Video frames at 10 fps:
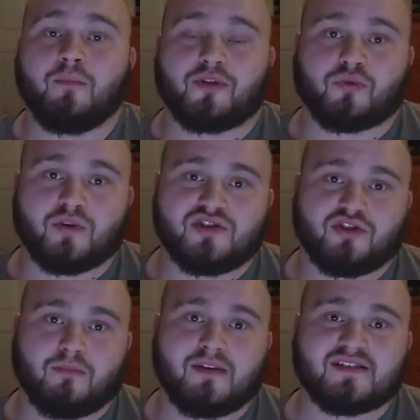But the
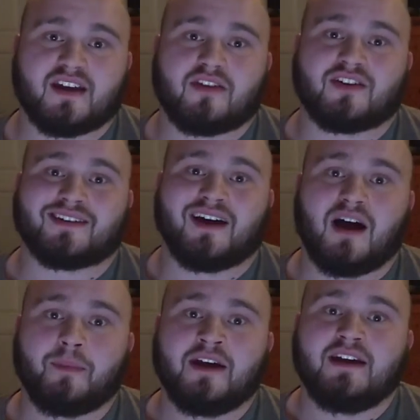reason you're missing at the
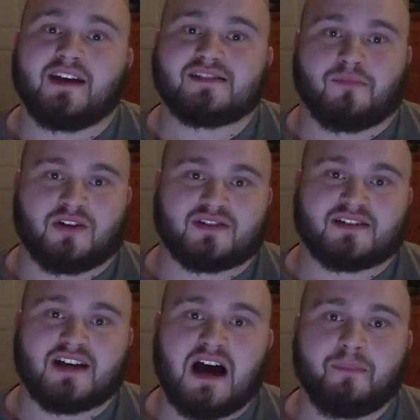top isn't because
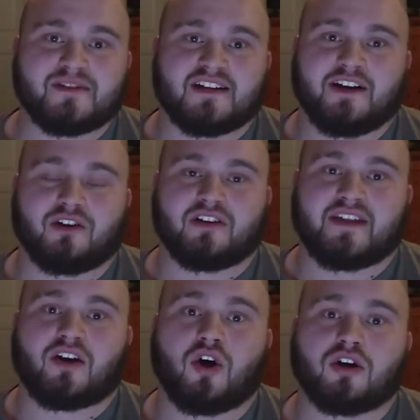the top is inherently
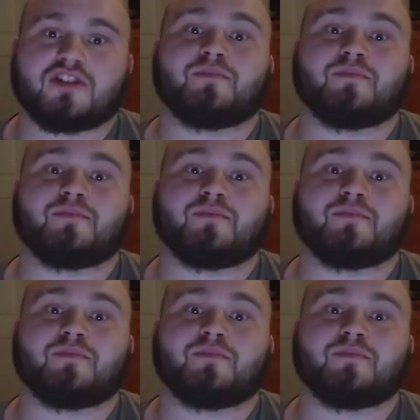that hard.